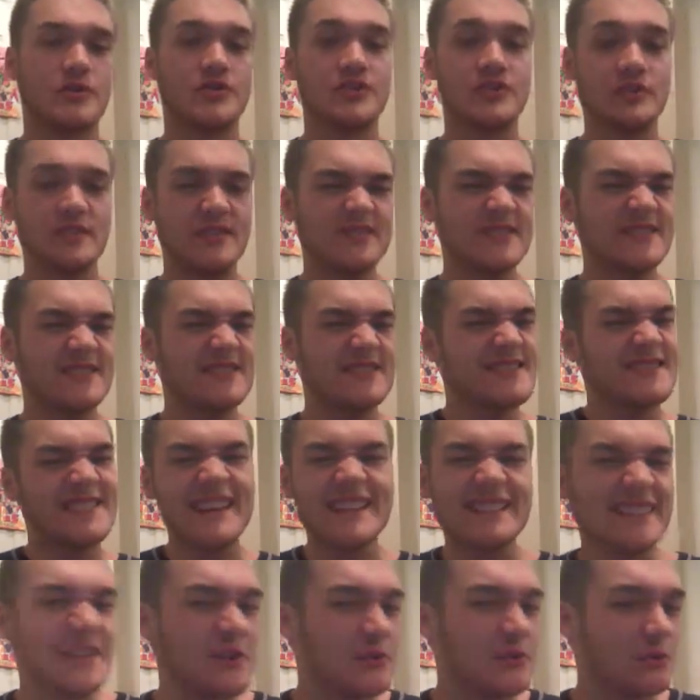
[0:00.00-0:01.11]
and she
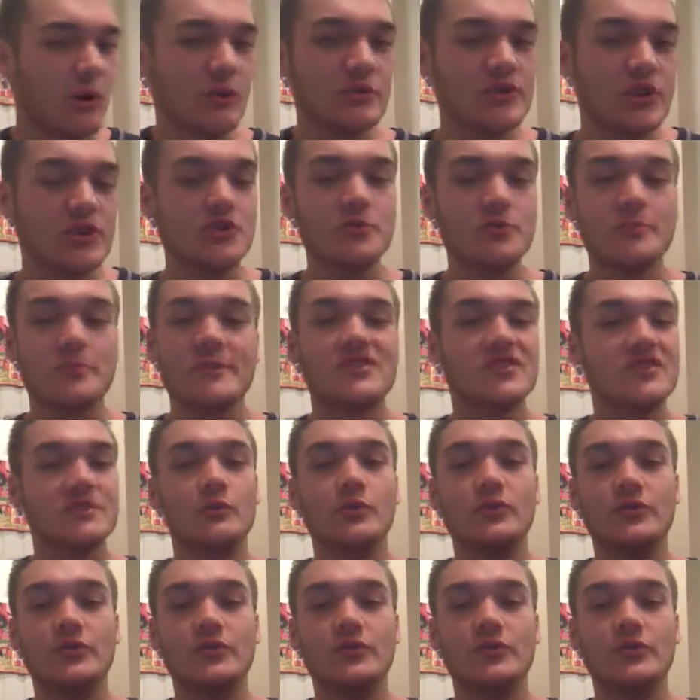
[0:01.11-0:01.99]
slightly grows on you, but she